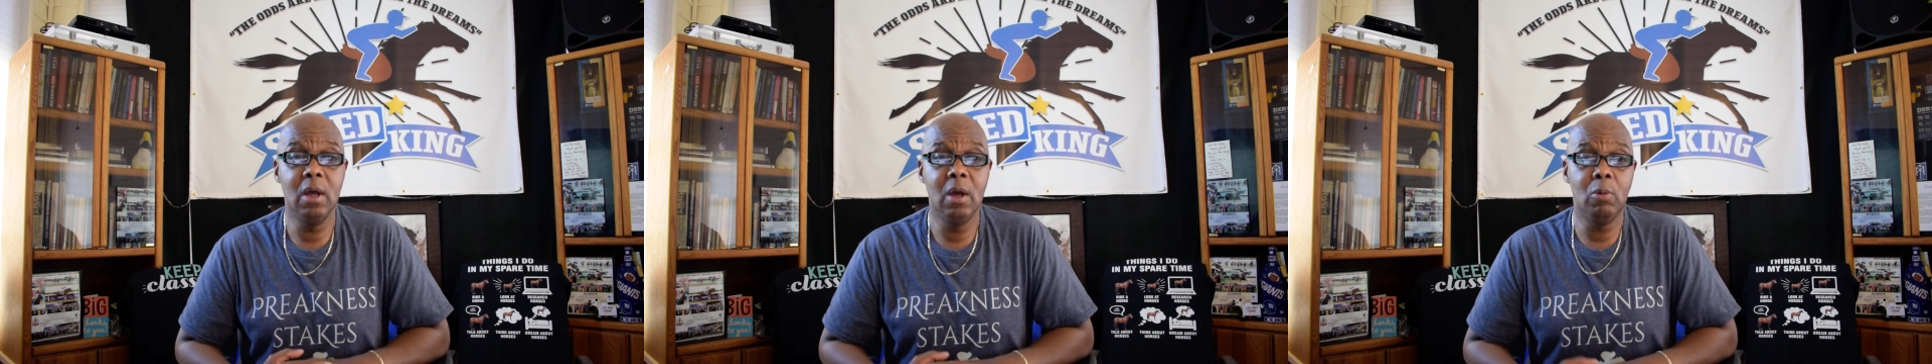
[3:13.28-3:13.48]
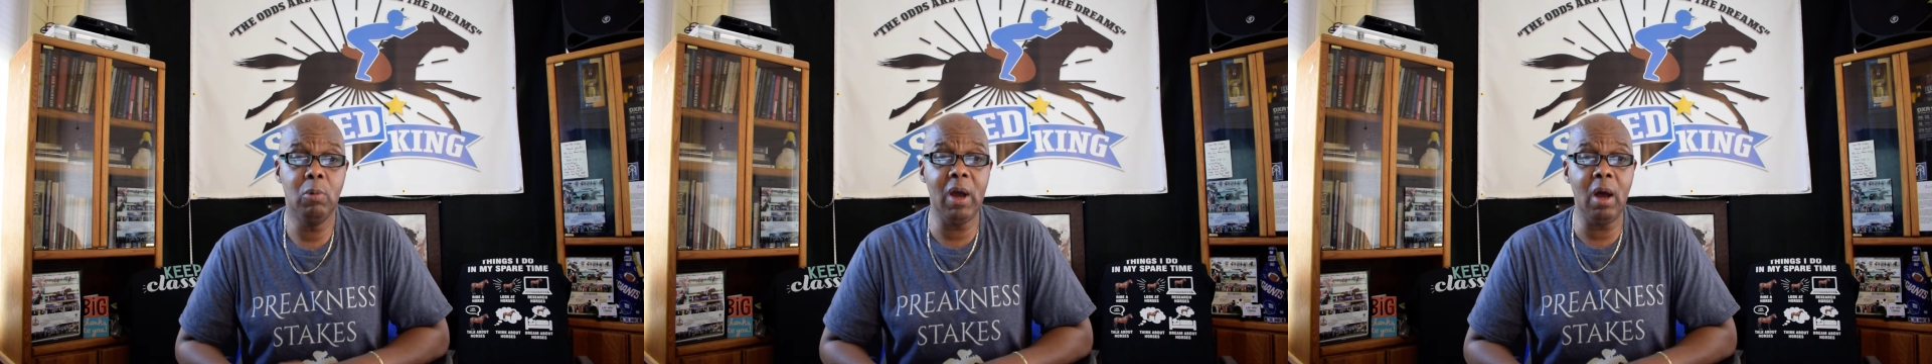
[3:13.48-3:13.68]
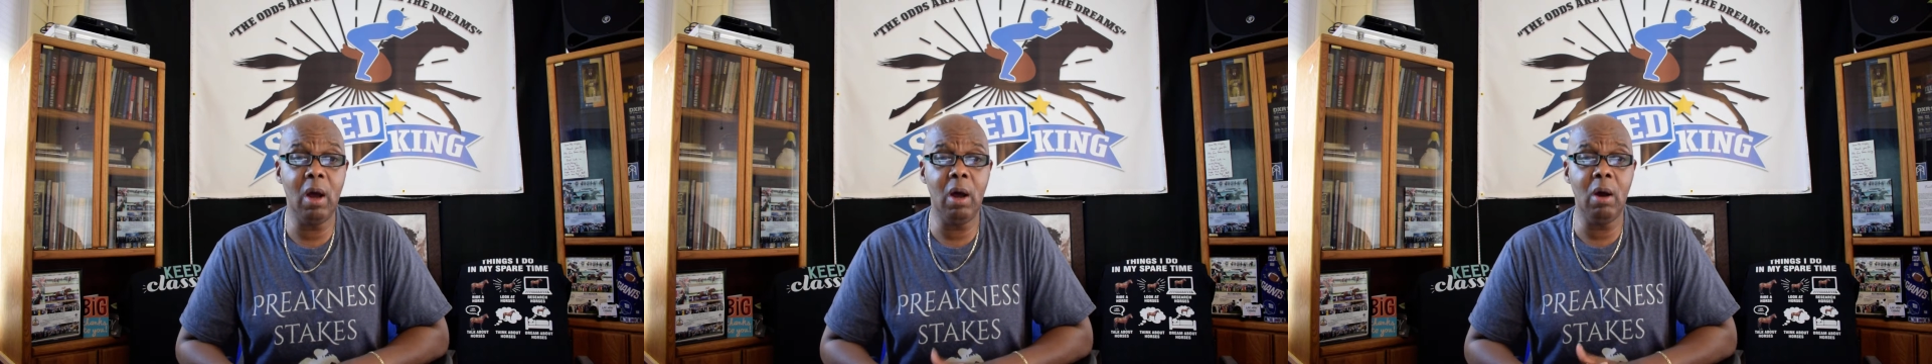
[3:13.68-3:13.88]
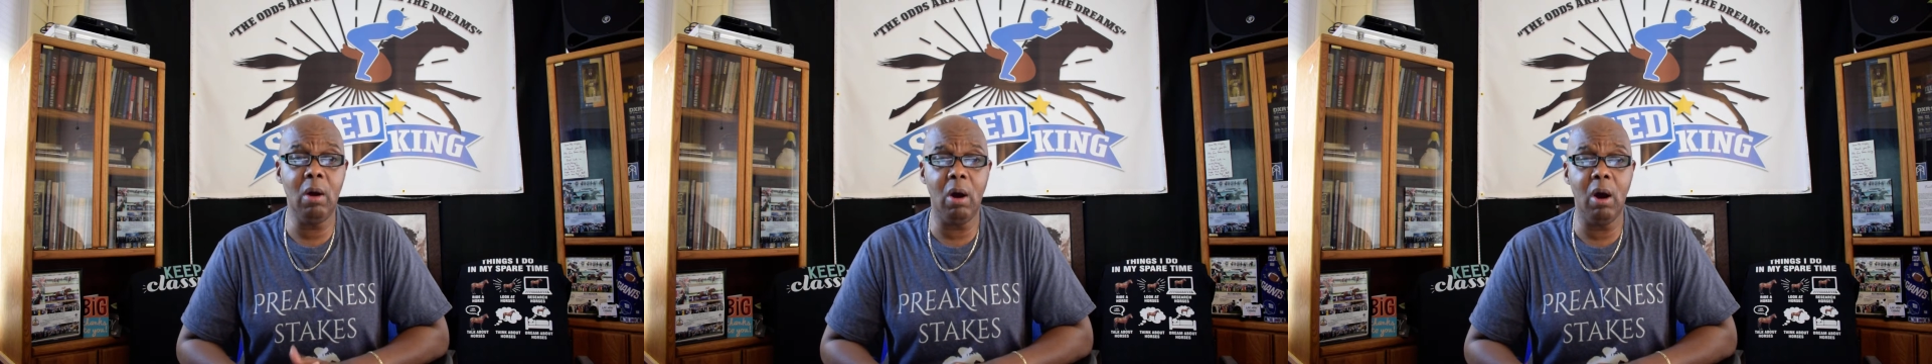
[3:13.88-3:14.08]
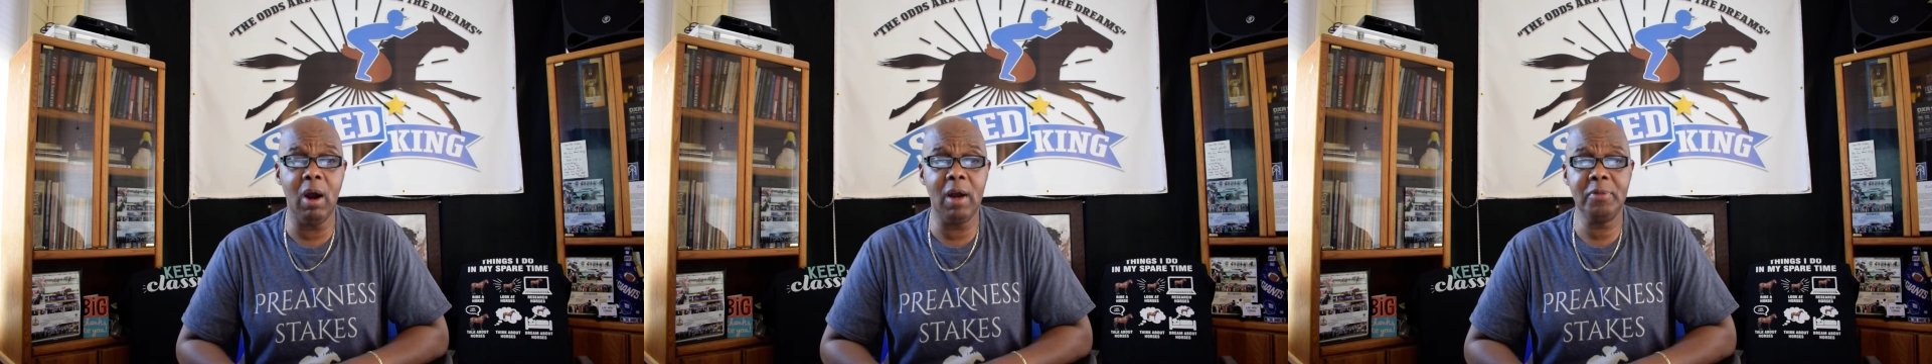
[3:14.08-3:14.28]
Well,
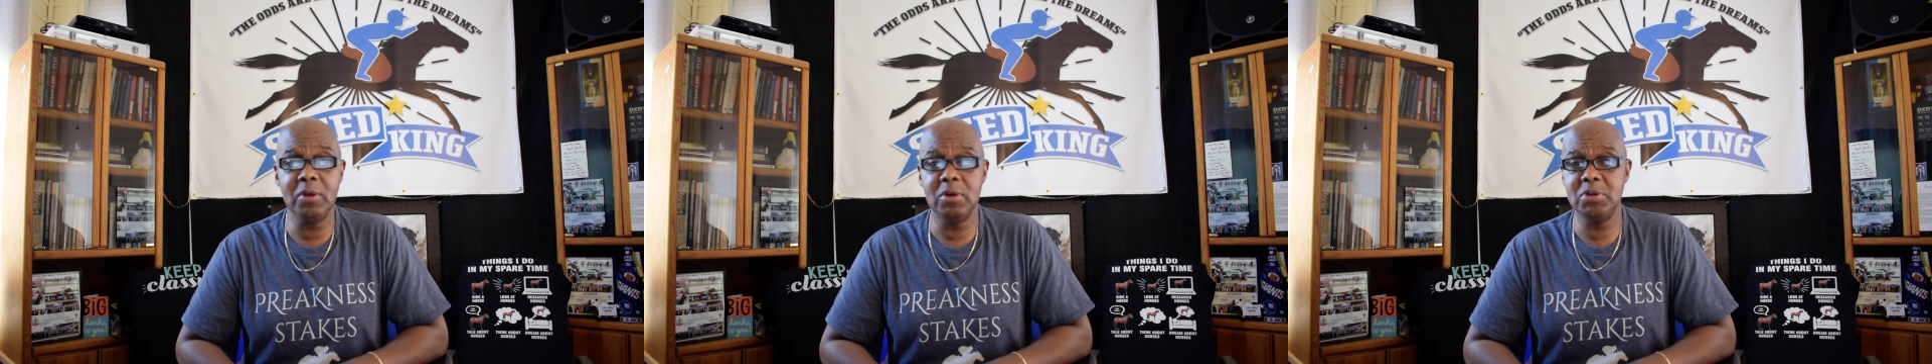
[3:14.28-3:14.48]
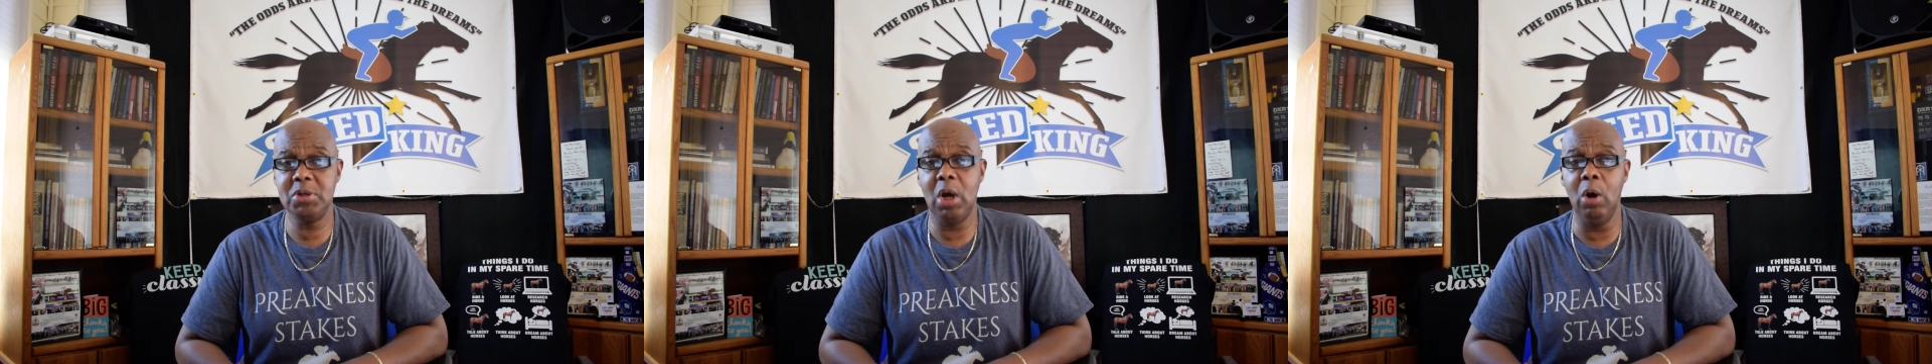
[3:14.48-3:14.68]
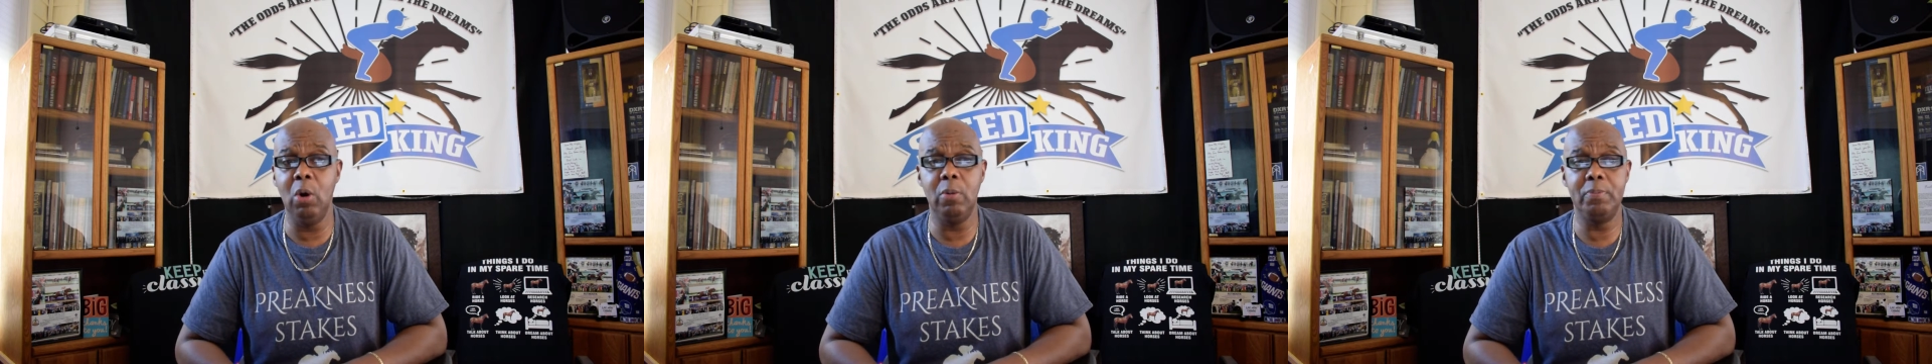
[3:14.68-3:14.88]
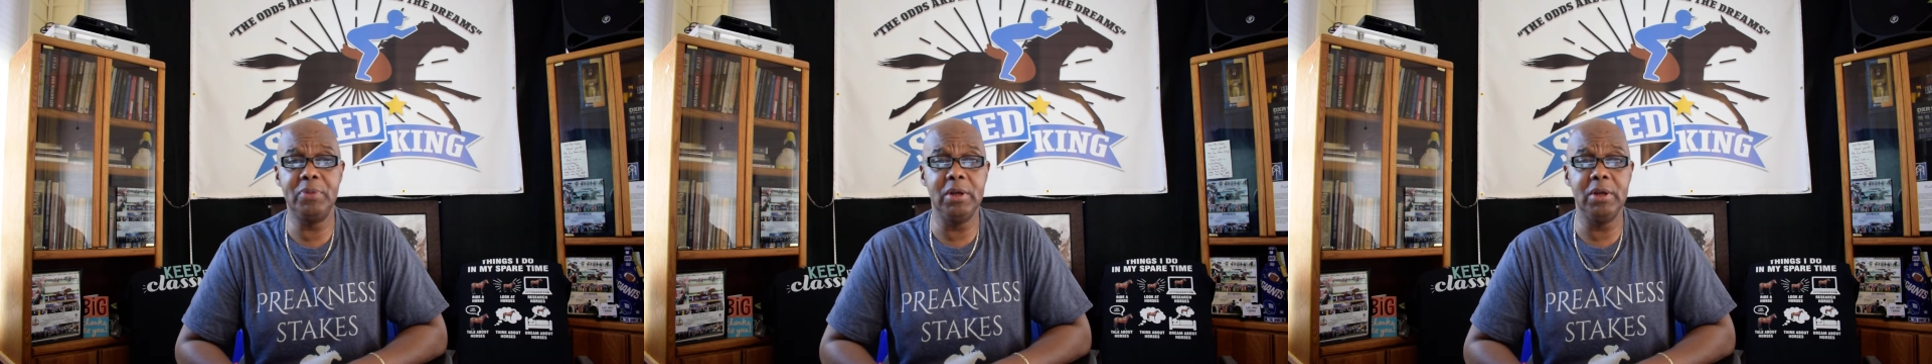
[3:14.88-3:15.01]
Arthur's Hope,